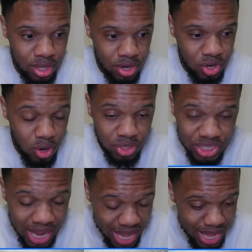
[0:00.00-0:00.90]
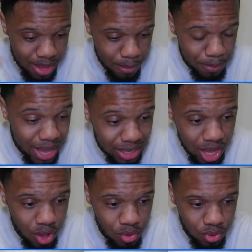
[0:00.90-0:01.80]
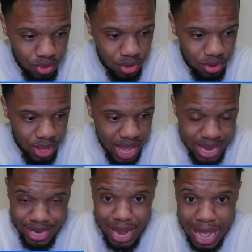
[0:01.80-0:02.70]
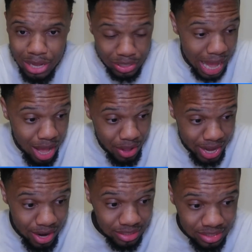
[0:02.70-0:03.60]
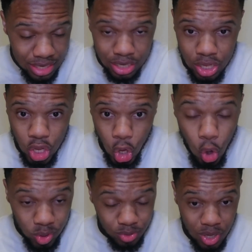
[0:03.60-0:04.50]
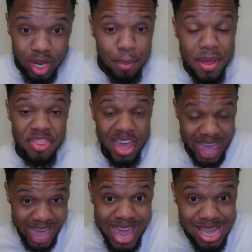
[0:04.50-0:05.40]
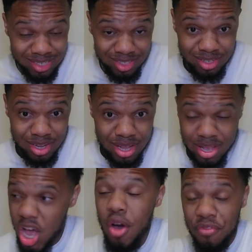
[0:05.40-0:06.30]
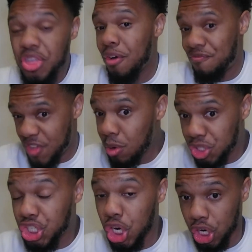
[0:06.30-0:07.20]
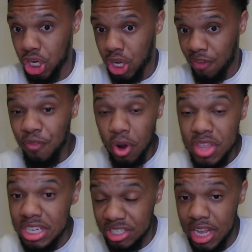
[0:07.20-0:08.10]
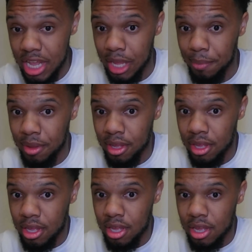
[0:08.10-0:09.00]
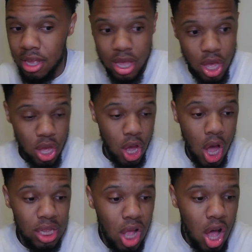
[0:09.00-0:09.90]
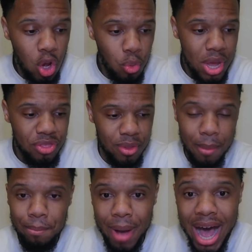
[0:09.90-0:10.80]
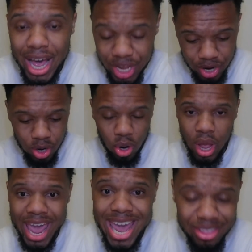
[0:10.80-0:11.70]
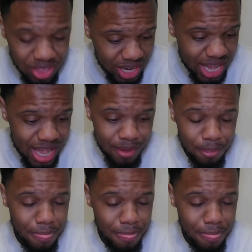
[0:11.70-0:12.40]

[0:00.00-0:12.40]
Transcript: Crochet, Bello, and now Kyle Harrison, who's going to be the ace of the future for this team, along with Meyer, Anthony,